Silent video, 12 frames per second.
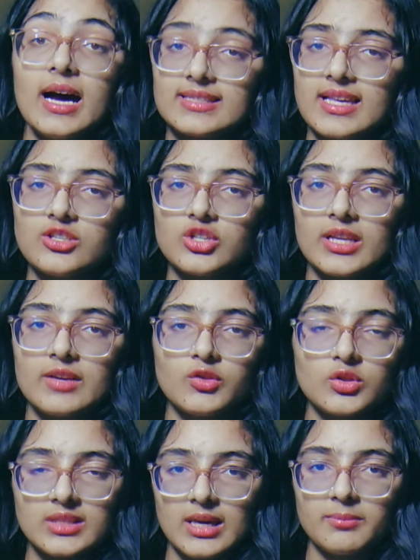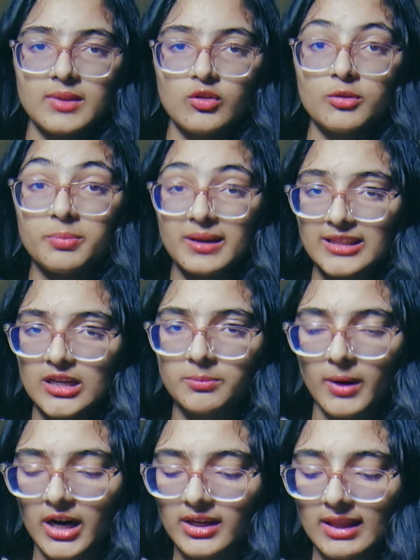essentially if you skip the
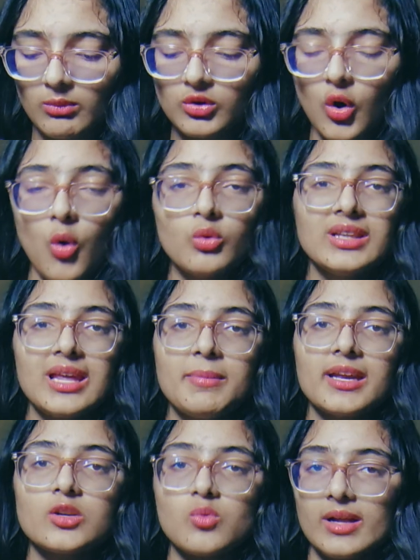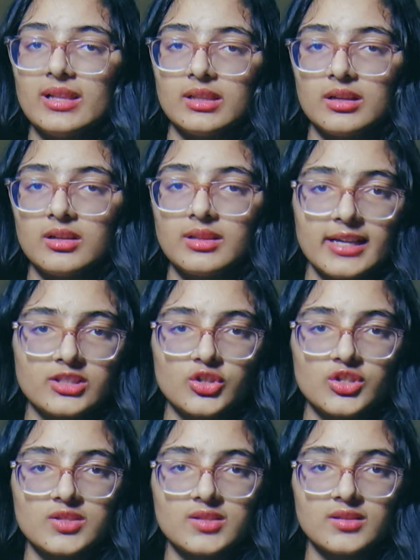repeated part, there would only be 12
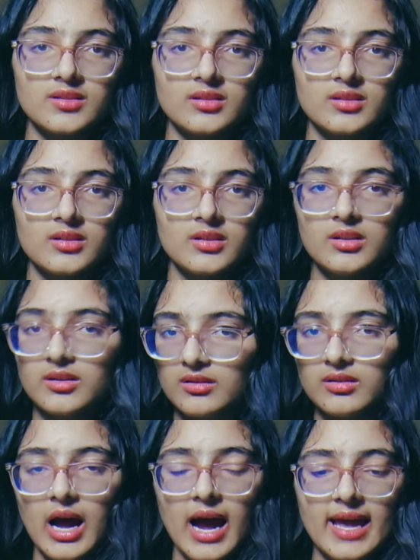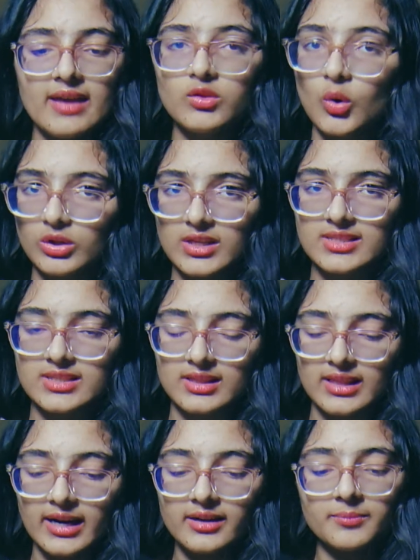lectures. I have
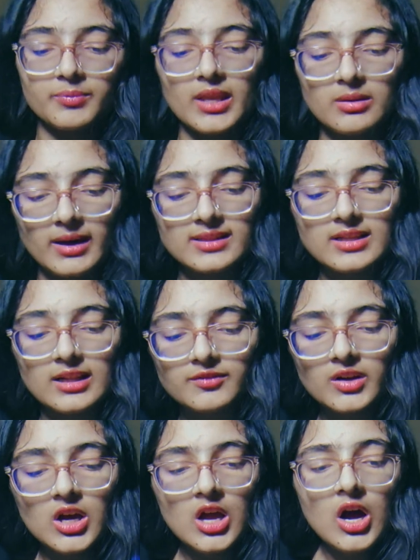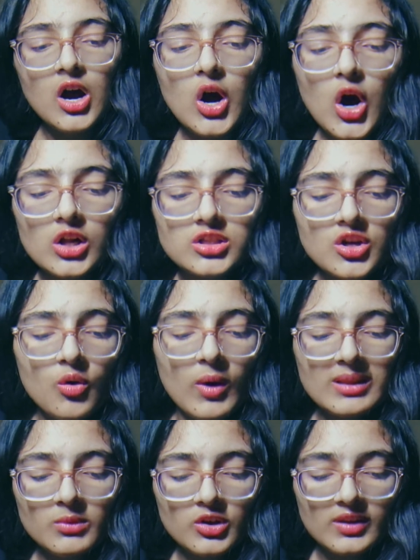noticed that in myself. Also,
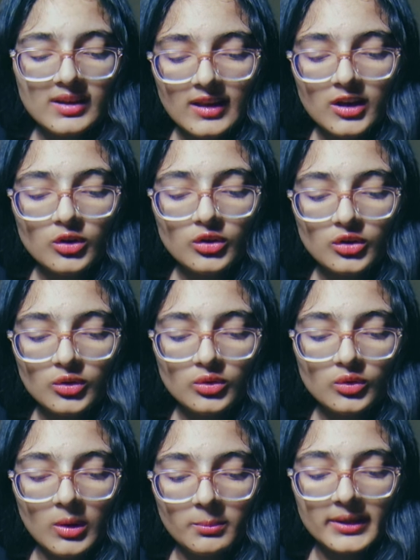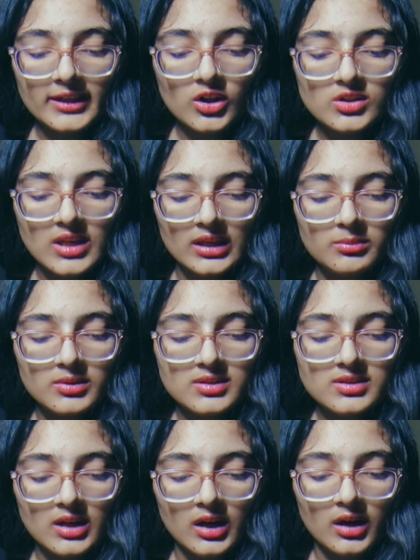one more thing that you could do to complete your
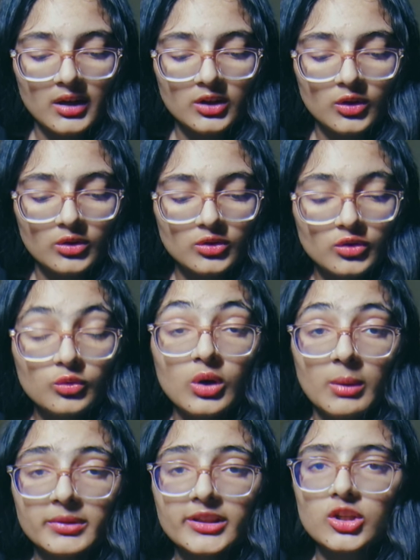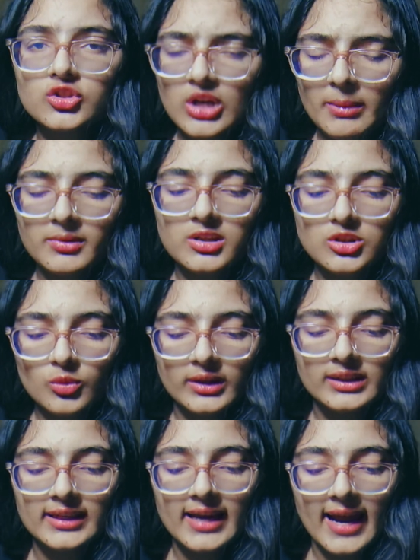syllabus, to complete your chapters
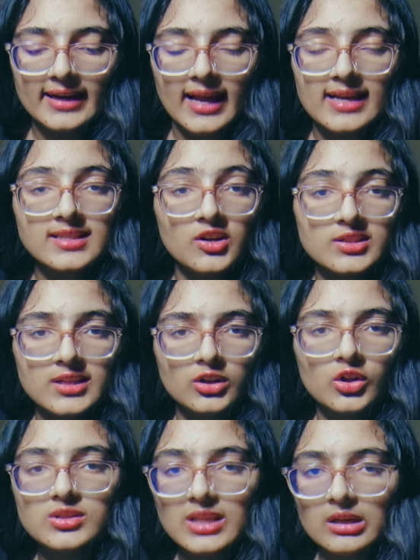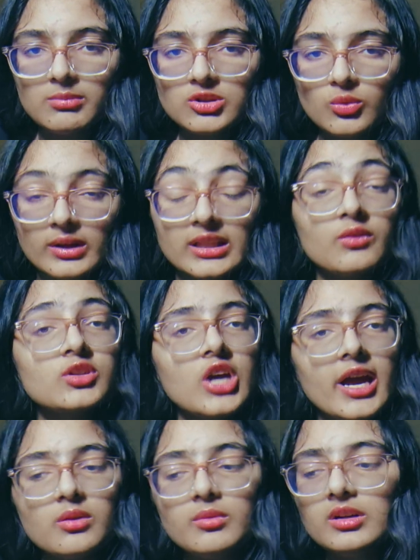quickly, and as a result your syllabus quickly, which
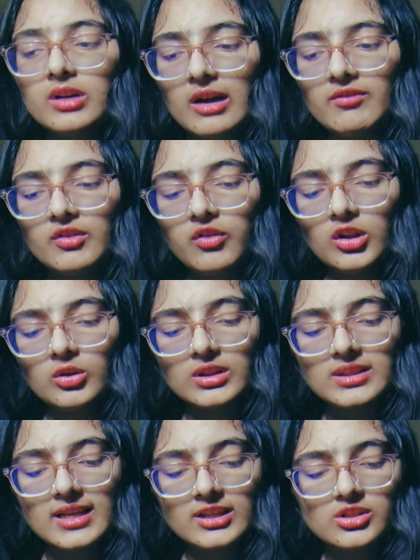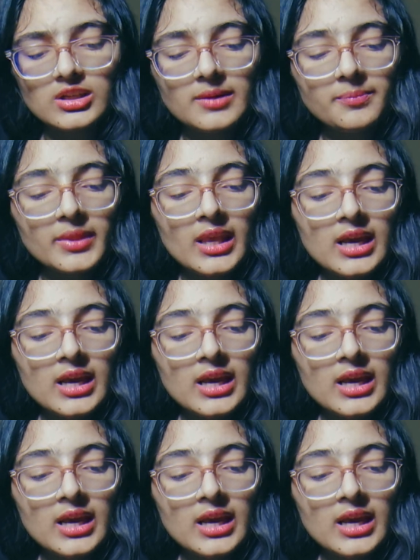I will follow this actually.